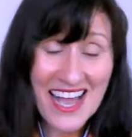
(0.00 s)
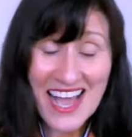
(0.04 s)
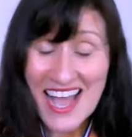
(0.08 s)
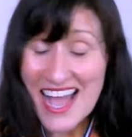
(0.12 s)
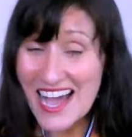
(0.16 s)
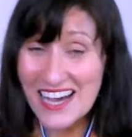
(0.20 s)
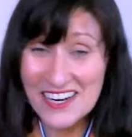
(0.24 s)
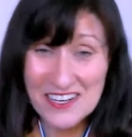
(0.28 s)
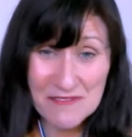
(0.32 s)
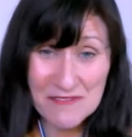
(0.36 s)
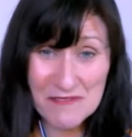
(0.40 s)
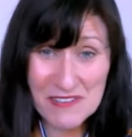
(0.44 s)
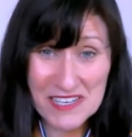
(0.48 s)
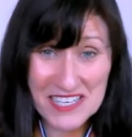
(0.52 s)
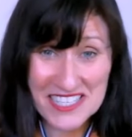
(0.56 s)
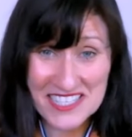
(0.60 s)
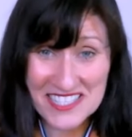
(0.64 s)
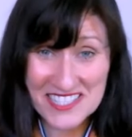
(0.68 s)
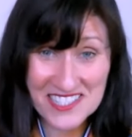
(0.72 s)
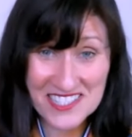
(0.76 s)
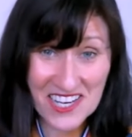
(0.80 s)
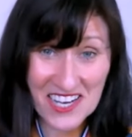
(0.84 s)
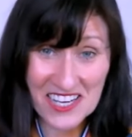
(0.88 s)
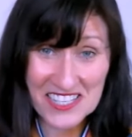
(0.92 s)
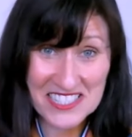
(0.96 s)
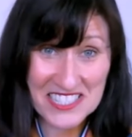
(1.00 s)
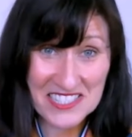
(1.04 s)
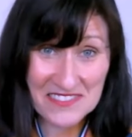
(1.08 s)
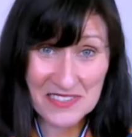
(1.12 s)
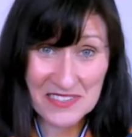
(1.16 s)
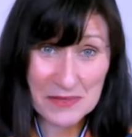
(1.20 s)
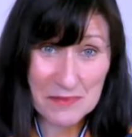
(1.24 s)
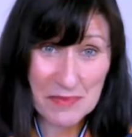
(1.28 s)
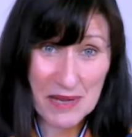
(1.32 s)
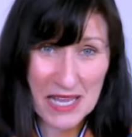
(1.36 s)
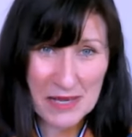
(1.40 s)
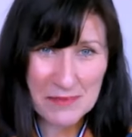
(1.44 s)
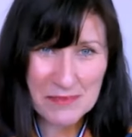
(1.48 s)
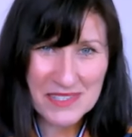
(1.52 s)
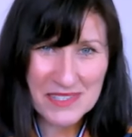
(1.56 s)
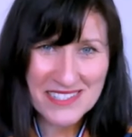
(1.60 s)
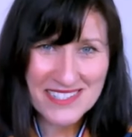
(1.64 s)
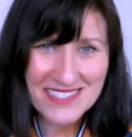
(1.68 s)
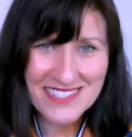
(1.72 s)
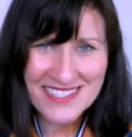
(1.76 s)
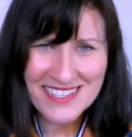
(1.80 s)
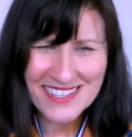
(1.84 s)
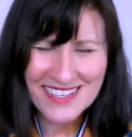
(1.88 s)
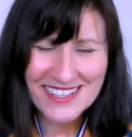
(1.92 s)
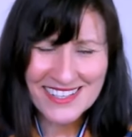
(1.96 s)
how to read scientific
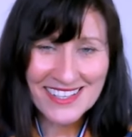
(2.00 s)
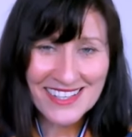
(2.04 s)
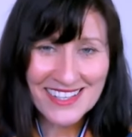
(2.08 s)
papers.